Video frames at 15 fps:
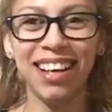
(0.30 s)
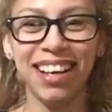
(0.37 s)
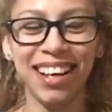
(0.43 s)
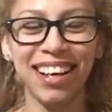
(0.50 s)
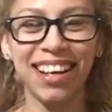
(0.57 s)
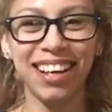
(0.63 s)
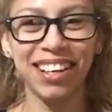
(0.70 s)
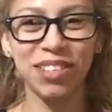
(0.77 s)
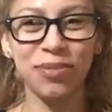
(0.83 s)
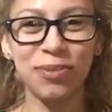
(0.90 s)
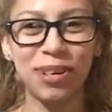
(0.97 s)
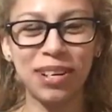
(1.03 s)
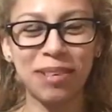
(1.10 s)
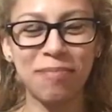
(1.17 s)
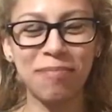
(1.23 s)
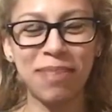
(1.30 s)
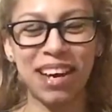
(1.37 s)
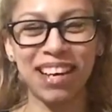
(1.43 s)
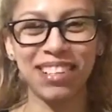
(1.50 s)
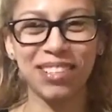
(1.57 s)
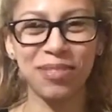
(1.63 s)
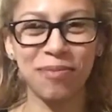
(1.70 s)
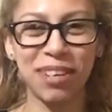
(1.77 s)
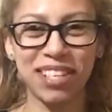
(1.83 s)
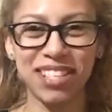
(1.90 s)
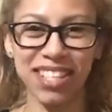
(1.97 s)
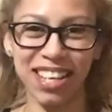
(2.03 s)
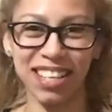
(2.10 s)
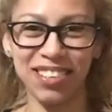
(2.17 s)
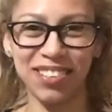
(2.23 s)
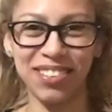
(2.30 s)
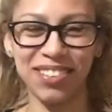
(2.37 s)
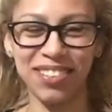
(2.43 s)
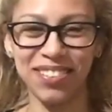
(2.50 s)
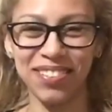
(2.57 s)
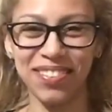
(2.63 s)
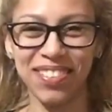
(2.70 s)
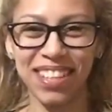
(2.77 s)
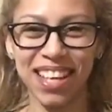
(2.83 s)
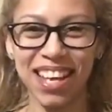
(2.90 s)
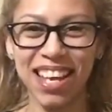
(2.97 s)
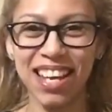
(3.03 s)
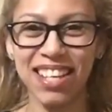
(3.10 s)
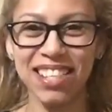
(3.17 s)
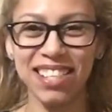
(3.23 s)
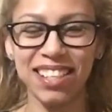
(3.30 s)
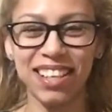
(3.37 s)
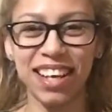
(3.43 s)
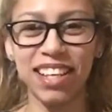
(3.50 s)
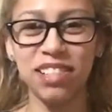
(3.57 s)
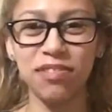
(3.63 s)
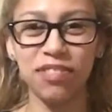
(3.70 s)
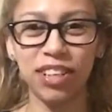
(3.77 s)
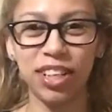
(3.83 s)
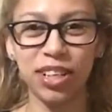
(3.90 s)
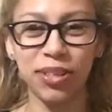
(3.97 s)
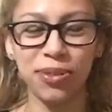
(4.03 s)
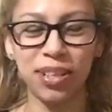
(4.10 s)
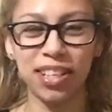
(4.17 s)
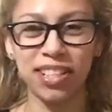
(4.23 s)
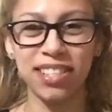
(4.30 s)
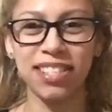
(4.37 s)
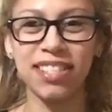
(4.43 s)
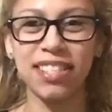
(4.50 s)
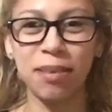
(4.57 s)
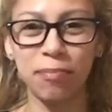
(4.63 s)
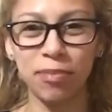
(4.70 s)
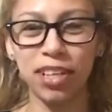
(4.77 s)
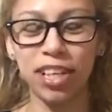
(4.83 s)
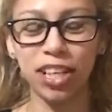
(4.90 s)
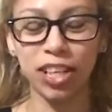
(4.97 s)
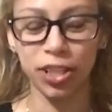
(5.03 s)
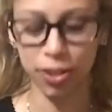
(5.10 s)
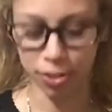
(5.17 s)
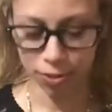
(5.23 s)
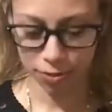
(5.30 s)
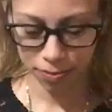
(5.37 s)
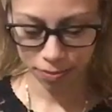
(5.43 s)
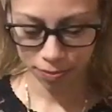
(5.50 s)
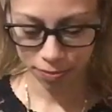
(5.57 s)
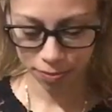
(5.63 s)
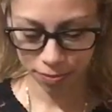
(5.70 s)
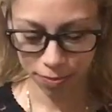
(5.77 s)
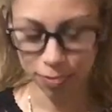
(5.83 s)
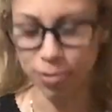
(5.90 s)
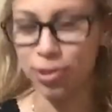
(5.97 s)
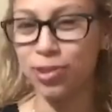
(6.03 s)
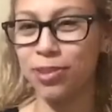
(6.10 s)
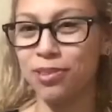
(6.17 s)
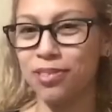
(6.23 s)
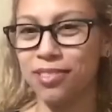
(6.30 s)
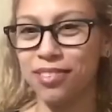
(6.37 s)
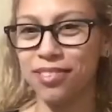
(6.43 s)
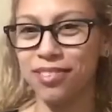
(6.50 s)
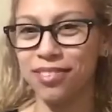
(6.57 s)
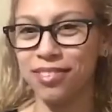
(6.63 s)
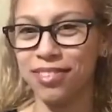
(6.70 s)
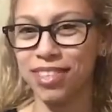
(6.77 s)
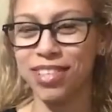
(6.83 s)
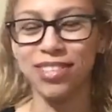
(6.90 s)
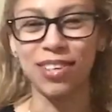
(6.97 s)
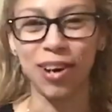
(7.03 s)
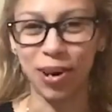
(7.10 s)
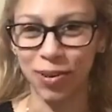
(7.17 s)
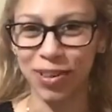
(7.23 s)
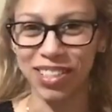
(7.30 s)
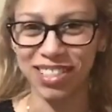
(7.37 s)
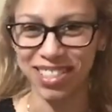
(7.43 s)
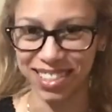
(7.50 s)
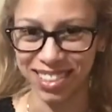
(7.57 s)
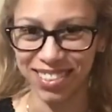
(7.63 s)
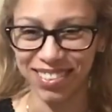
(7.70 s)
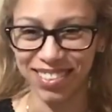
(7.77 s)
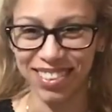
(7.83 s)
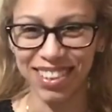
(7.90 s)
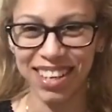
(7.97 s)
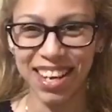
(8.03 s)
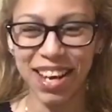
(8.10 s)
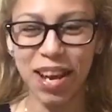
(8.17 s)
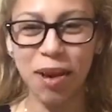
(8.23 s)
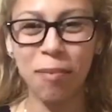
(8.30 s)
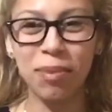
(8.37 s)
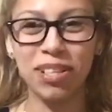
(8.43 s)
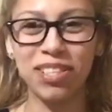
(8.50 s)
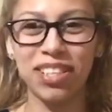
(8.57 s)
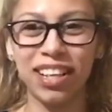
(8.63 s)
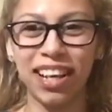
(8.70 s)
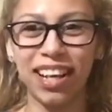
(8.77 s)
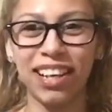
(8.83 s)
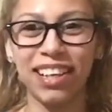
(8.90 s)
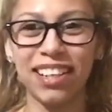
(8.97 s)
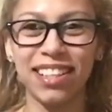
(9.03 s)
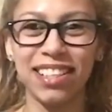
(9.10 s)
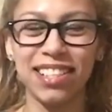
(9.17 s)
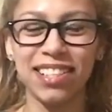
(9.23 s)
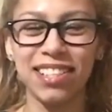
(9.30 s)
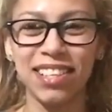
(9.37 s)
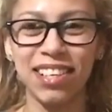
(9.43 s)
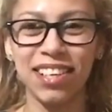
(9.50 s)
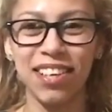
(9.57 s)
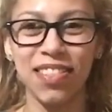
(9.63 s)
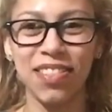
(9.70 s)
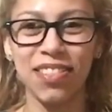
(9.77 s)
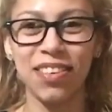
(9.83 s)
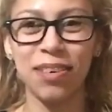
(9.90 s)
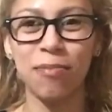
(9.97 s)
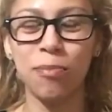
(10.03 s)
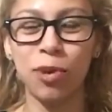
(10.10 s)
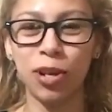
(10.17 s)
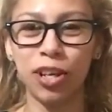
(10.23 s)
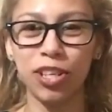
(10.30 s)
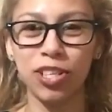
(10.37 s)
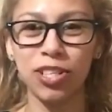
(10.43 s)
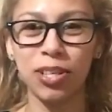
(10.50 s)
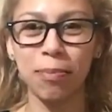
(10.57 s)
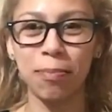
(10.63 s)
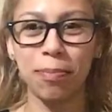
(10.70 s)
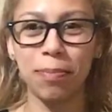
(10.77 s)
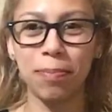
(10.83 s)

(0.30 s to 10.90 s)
Hey guys, welcome back to my channel. Today's video it's something new. Well, it's always new, but today it's the March